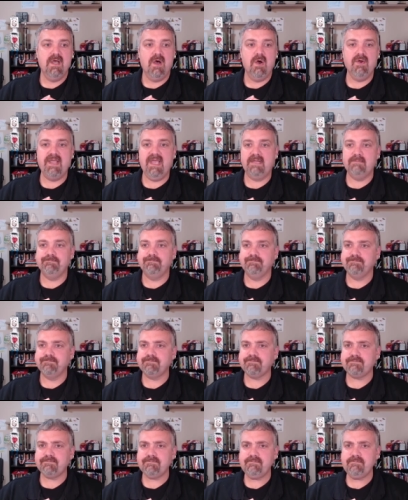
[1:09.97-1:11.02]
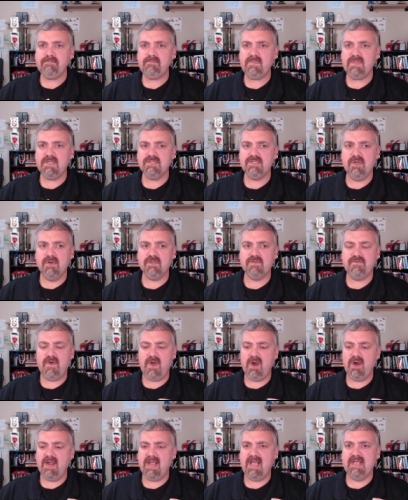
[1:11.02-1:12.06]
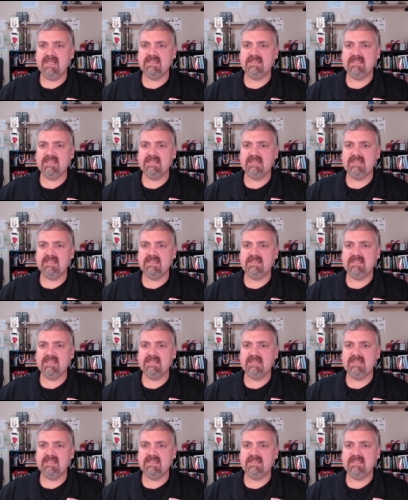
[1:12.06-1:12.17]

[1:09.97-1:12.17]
Okay, so as far